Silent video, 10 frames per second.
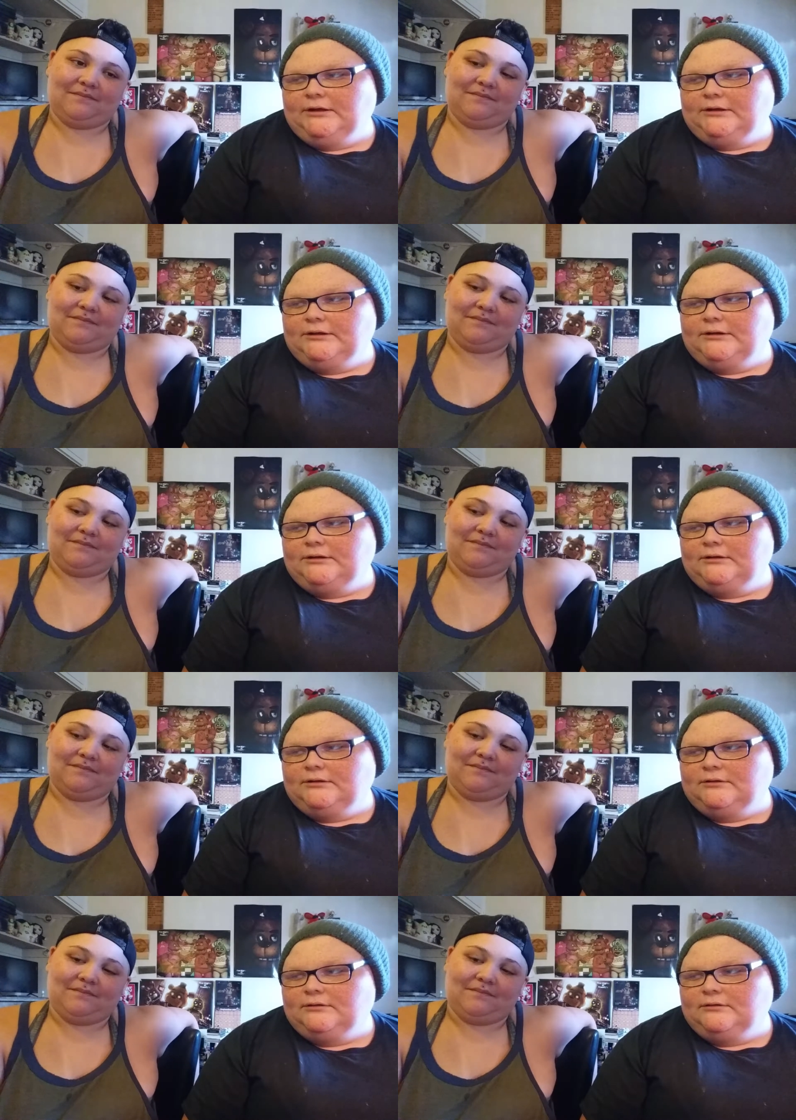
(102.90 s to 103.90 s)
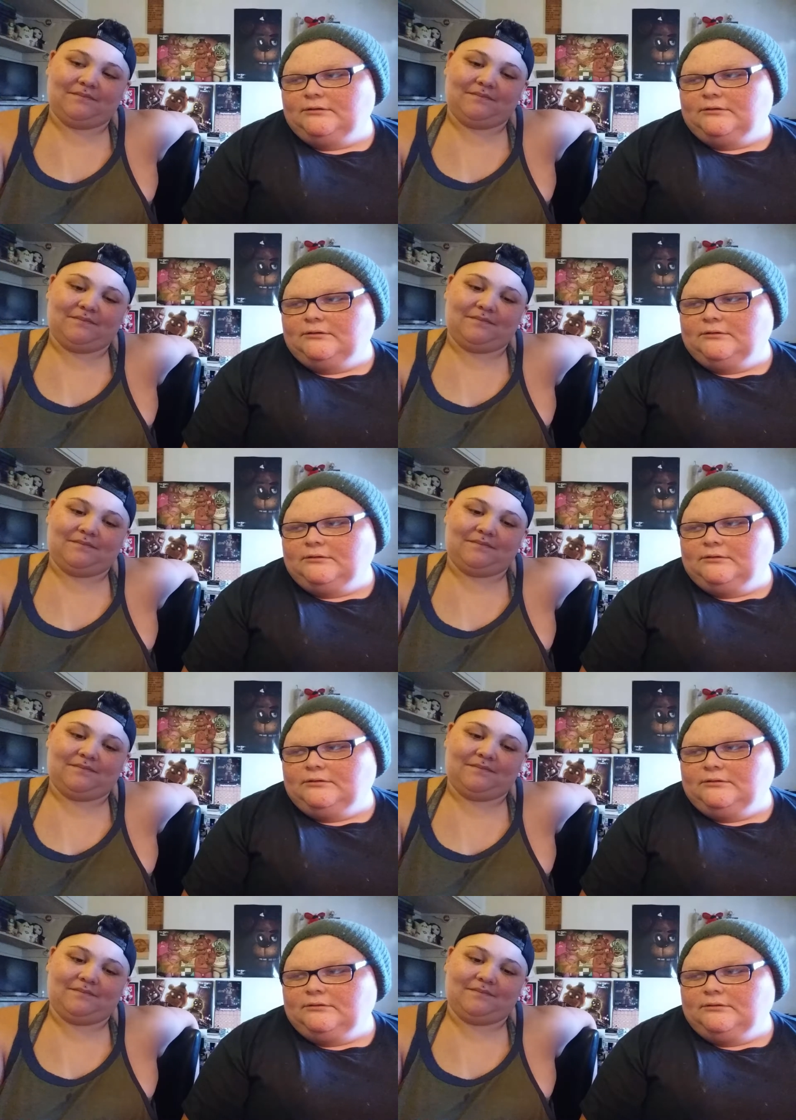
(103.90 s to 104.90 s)

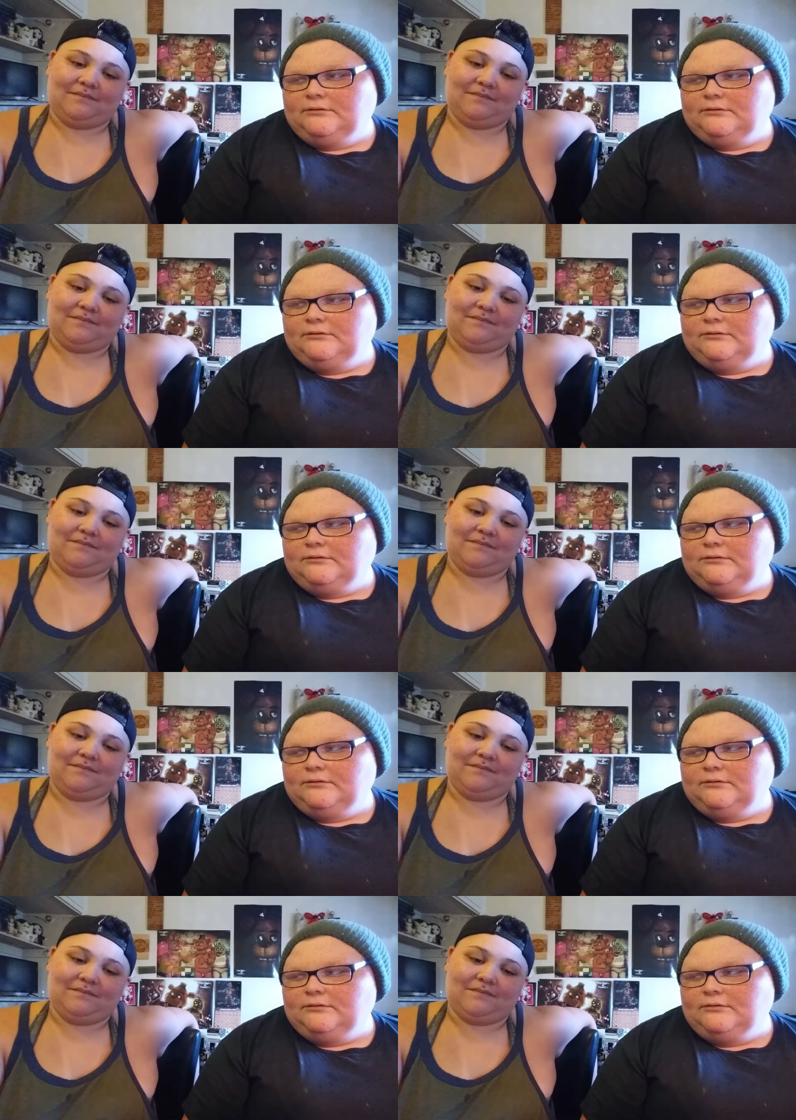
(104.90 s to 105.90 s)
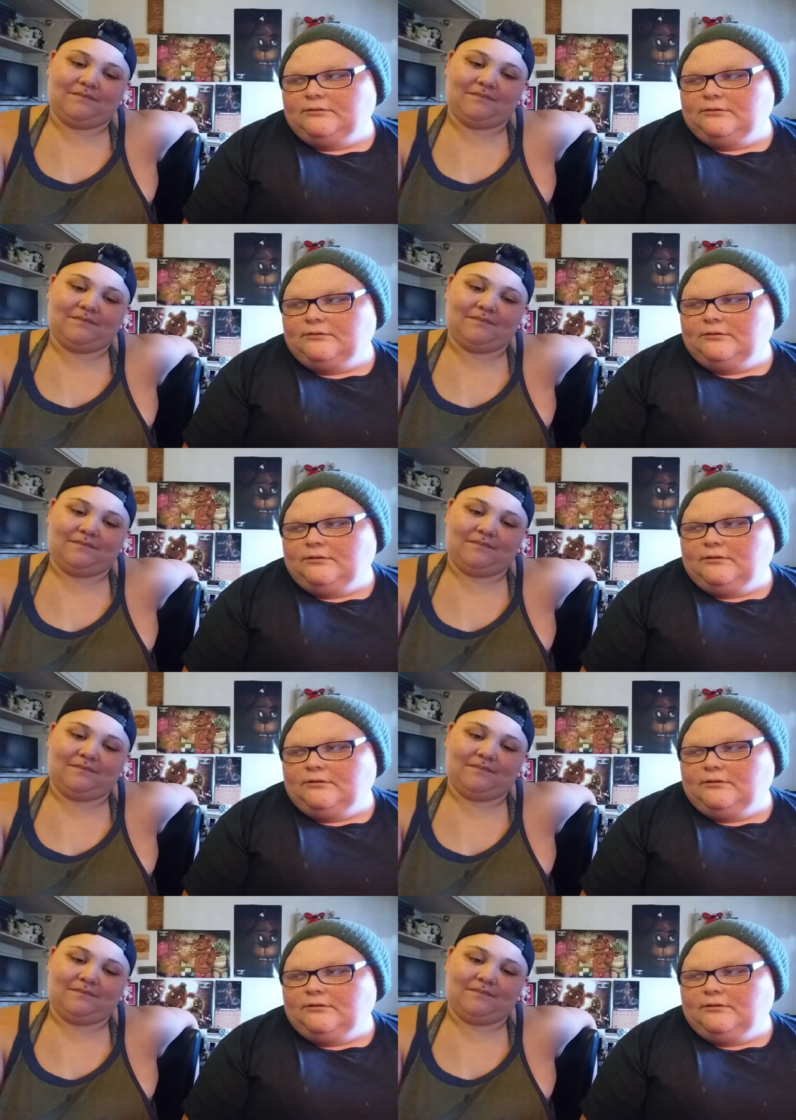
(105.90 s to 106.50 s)
(no one is talking)